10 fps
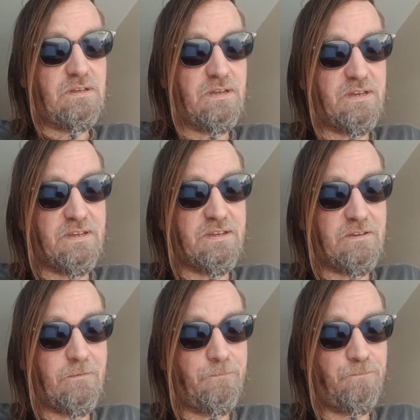
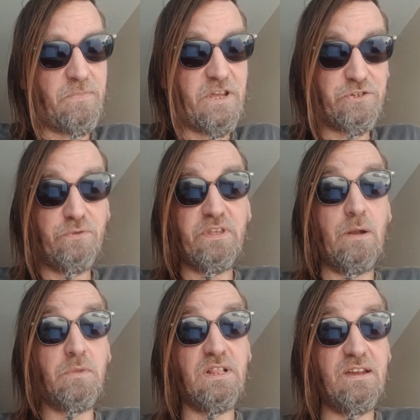I showed that
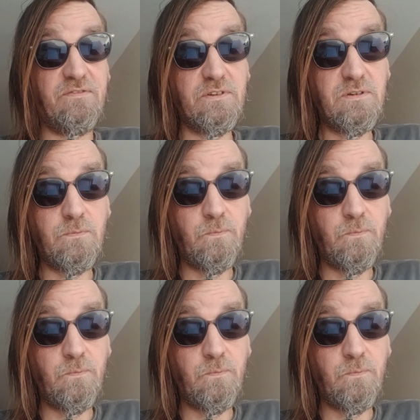I'm clever.